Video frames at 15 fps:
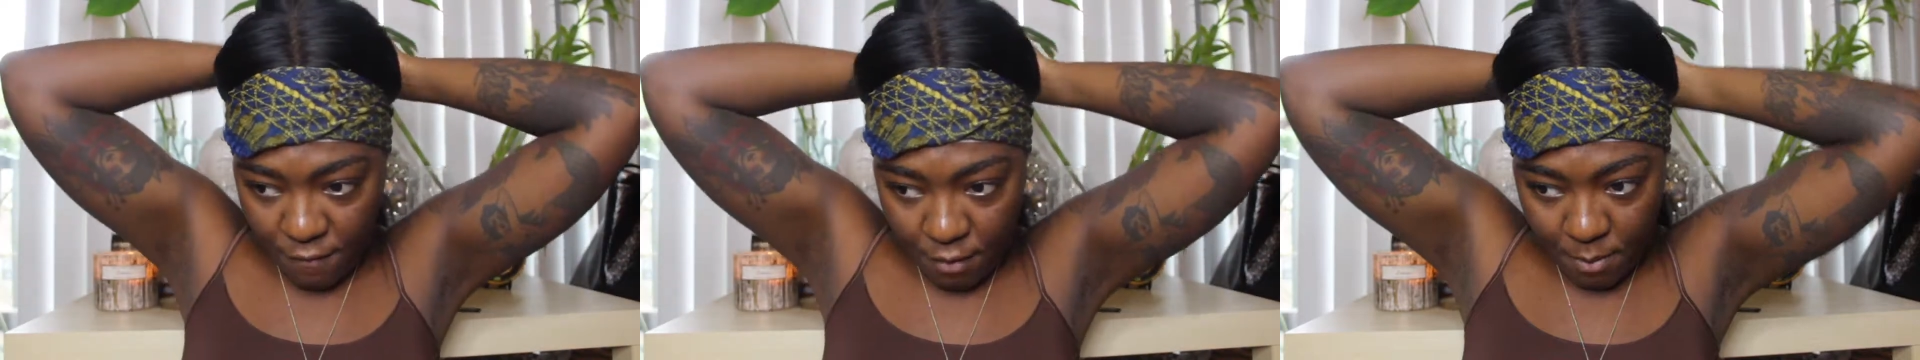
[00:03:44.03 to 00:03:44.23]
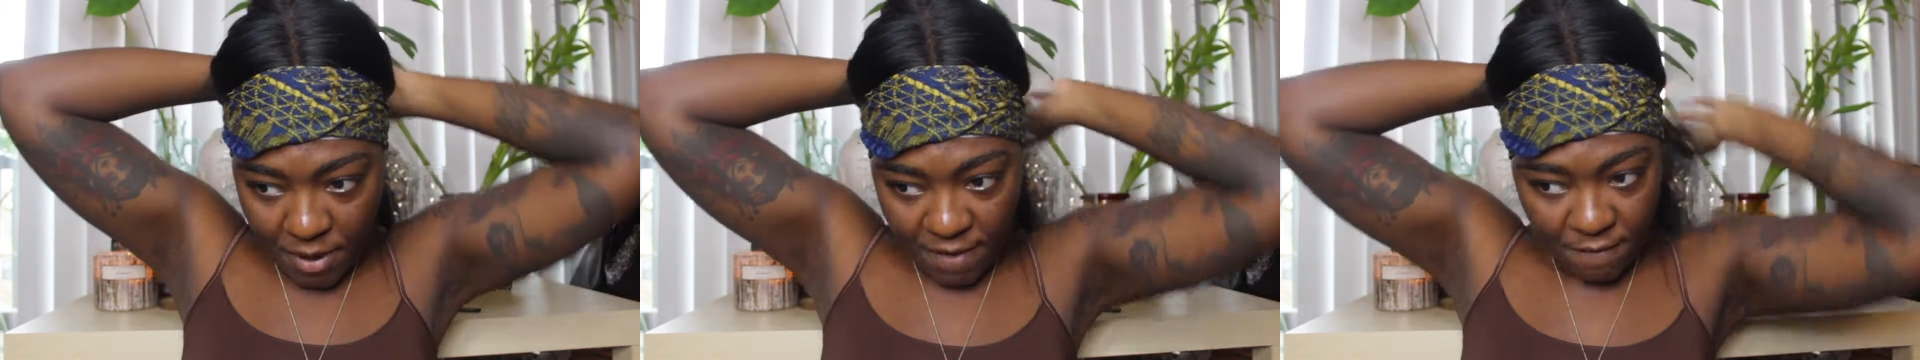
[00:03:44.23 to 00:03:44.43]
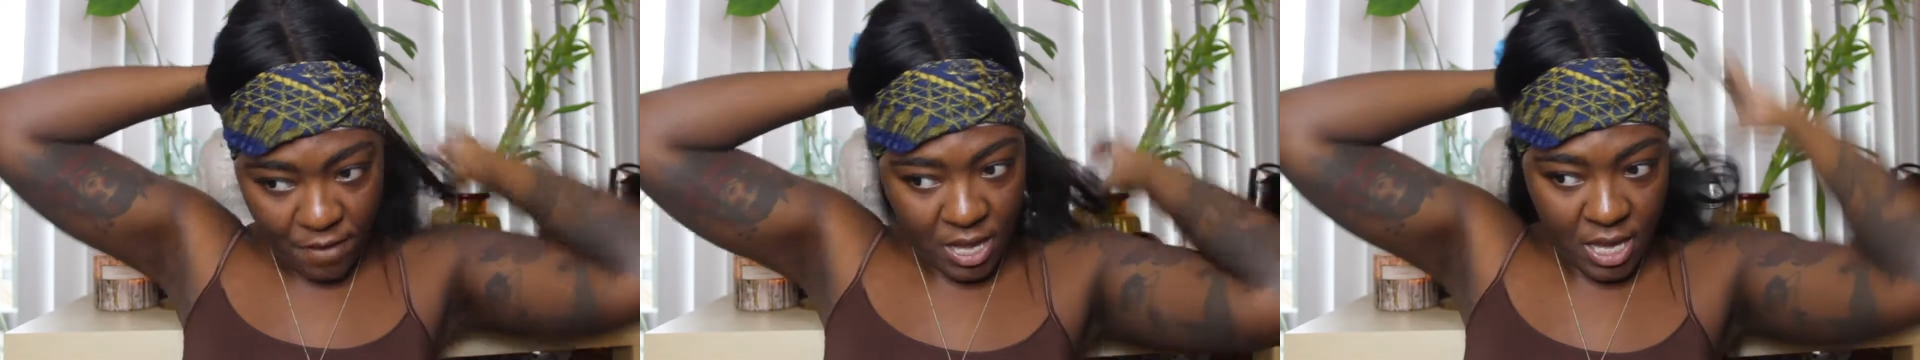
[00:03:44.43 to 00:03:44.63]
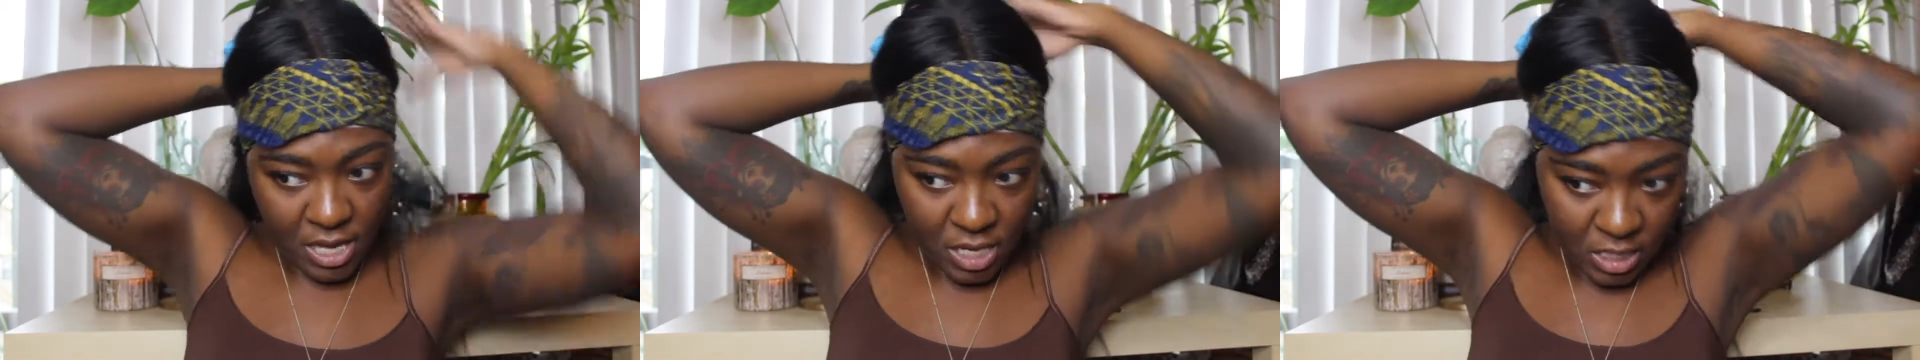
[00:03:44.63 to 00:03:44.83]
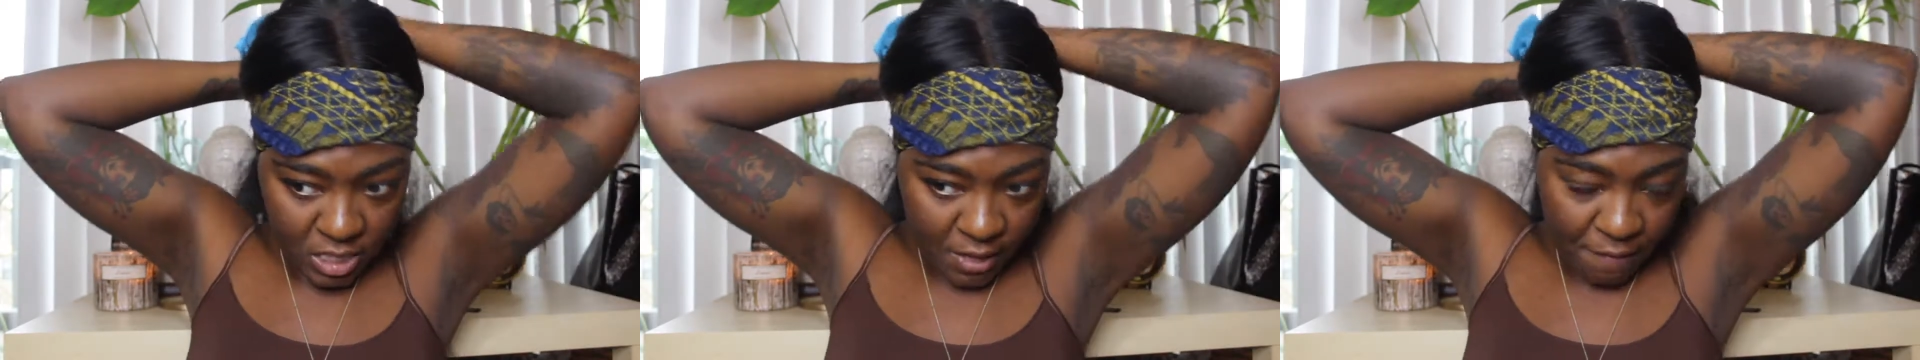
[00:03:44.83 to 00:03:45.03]
from my
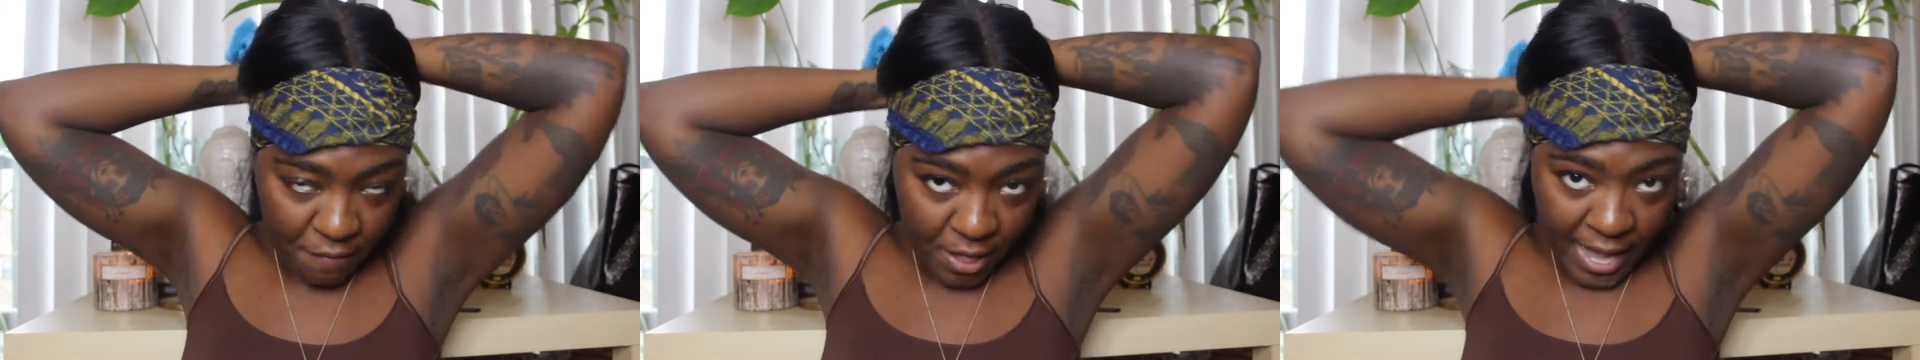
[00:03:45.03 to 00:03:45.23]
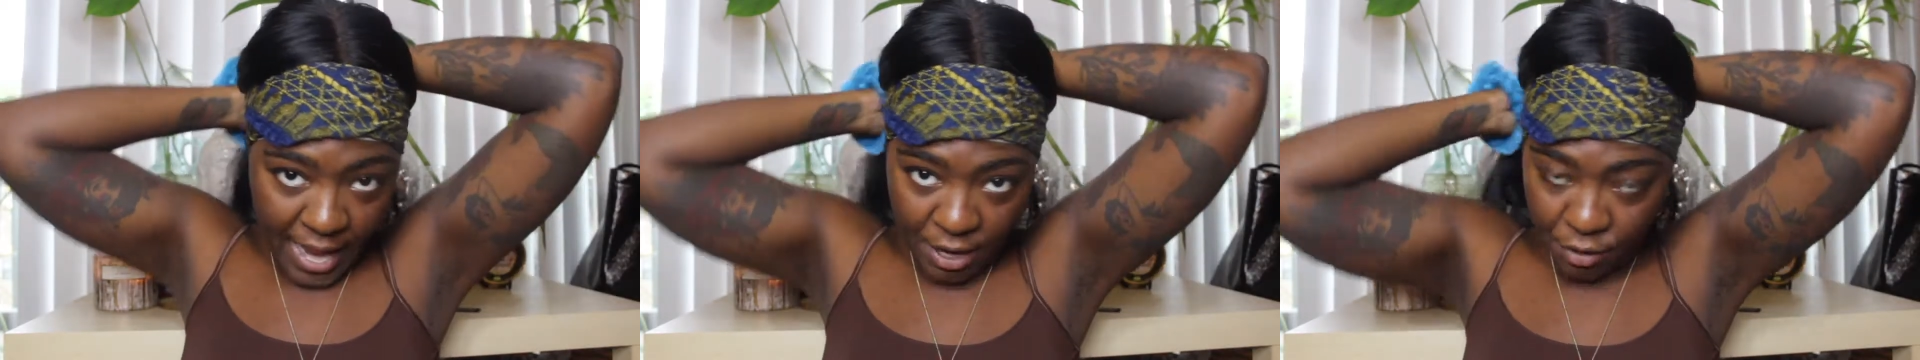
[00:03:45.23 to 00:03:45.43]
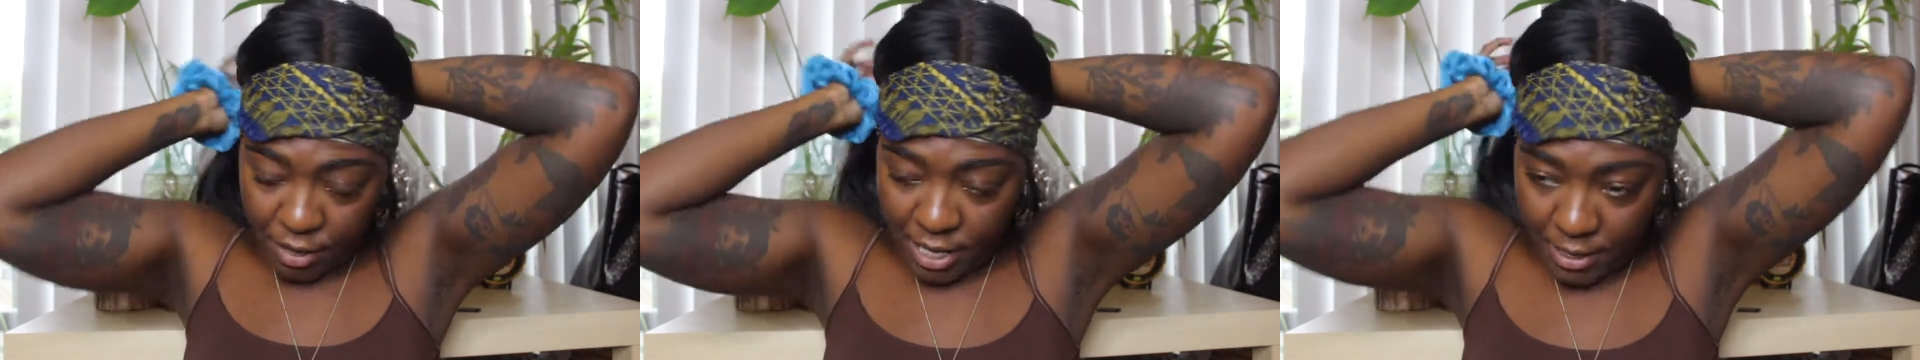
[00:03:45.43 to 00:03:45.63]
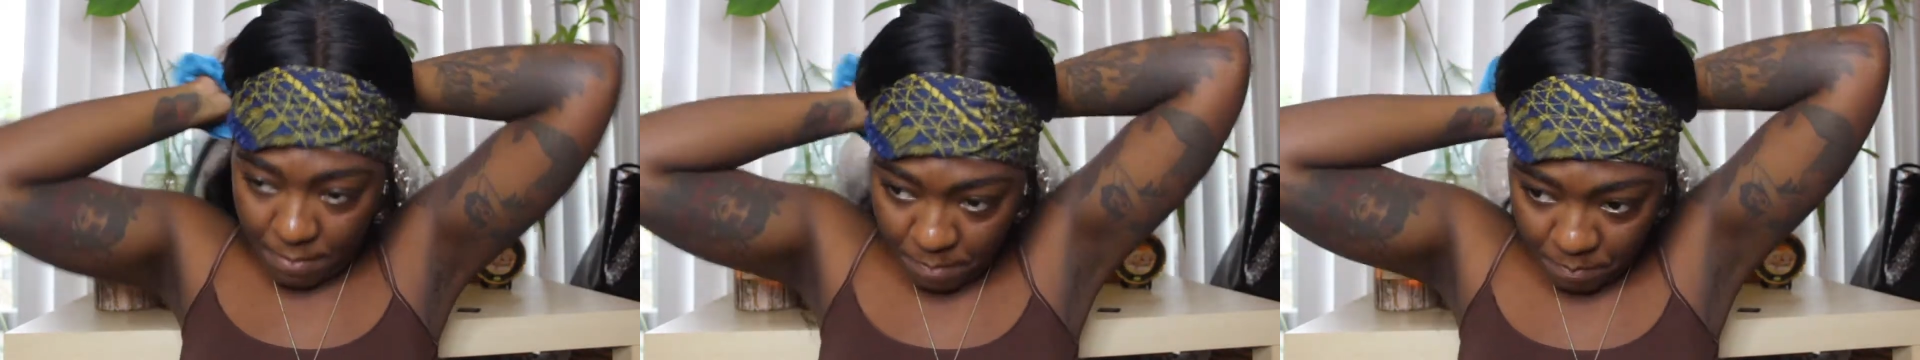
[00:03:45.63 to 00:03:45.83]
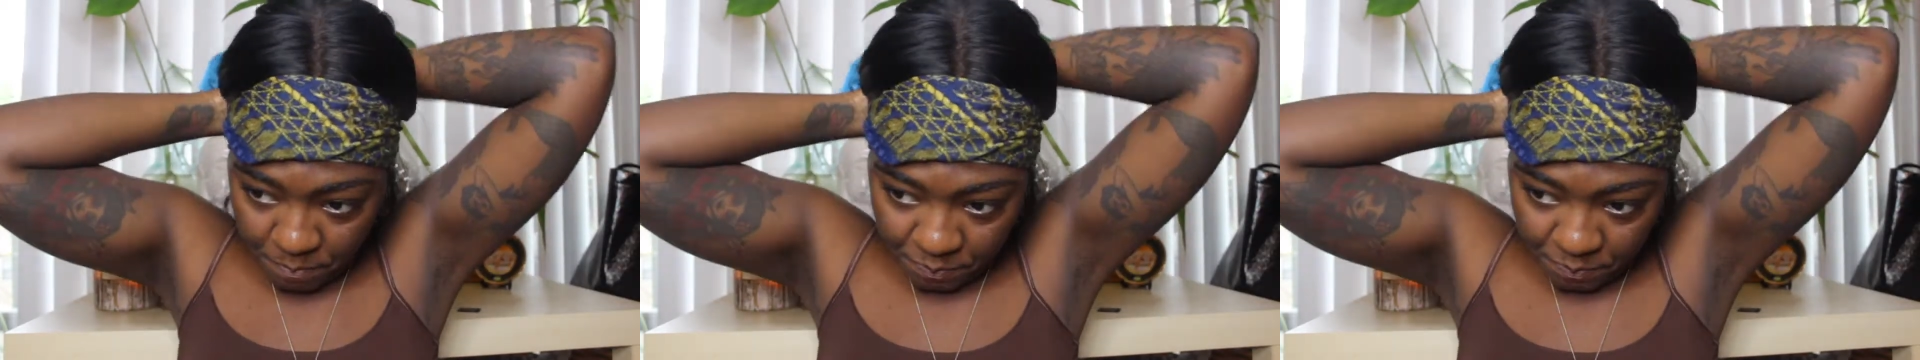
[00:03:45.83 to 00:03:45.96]
face to flatter it